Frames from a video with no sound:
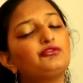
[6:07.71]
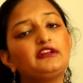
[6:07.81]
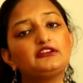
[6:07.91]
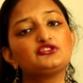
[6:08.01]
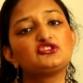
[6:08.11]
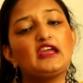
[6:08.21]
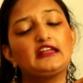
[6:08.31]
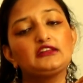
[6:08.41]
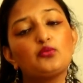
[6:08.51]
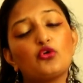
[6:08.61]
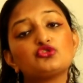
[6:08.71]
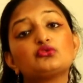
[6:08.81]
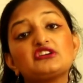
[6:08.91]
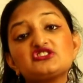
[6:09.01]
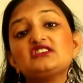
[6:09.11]
they are full of energy,
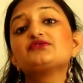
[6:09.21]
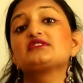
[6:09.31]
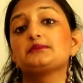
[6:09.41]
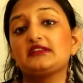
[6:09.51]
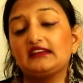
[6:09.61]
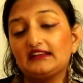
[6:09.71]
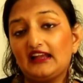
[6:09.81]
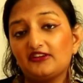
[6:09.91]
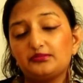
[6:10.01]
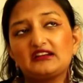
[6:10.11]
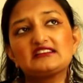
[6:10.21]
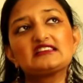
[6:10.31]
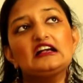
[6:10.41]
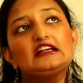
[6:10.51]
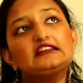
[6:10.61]
and they want to achieve something in
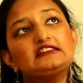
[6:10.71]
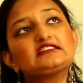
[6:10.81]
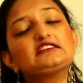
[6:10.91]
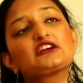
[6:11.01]
life, because